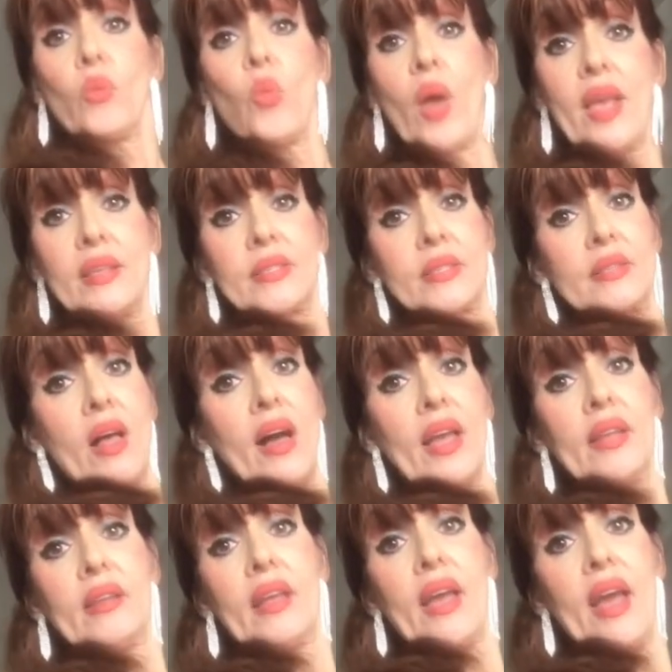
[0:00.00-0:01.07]

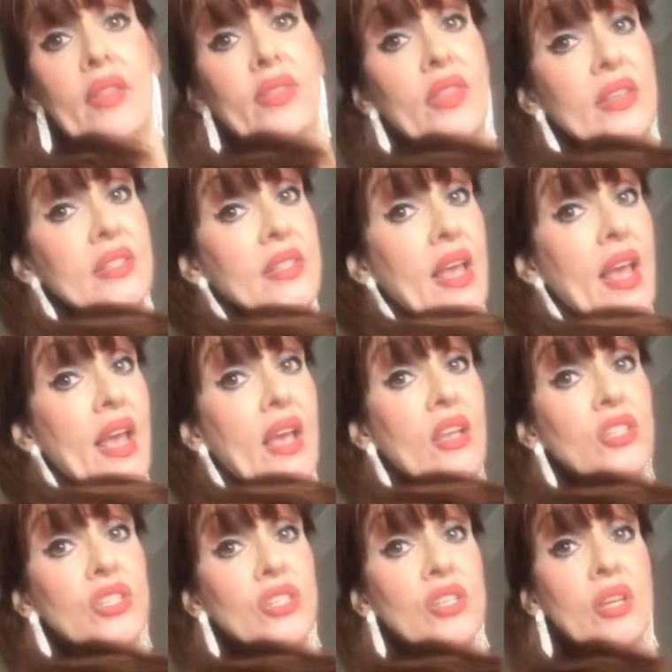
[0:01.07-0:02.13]
waistline at this
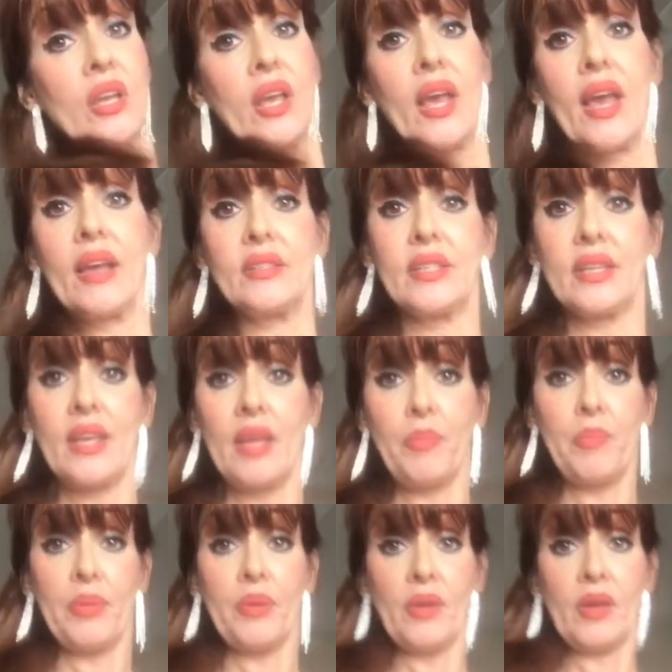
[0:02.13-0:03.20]
age and to keep
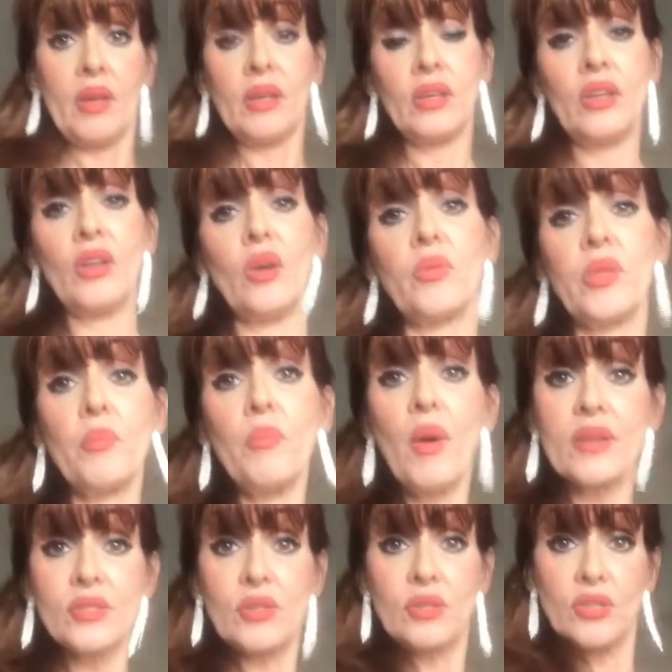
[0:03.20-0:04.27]
you know, the
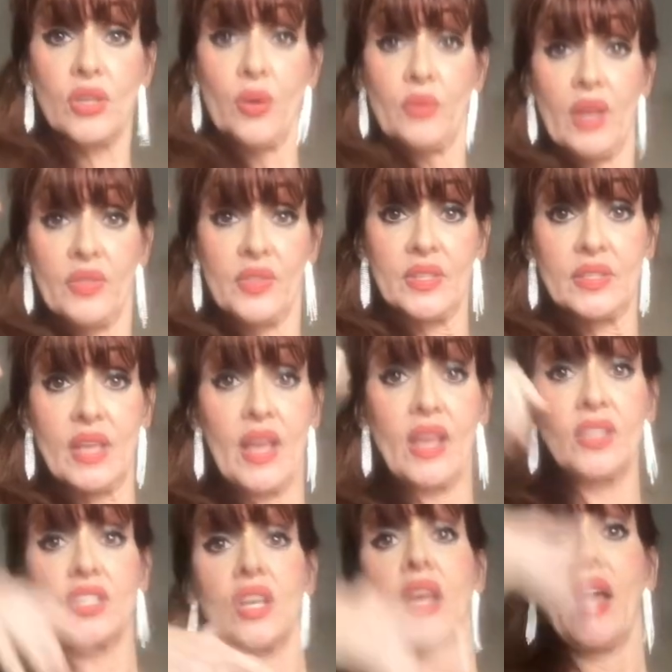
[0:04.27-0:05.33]
muscle tone at this age.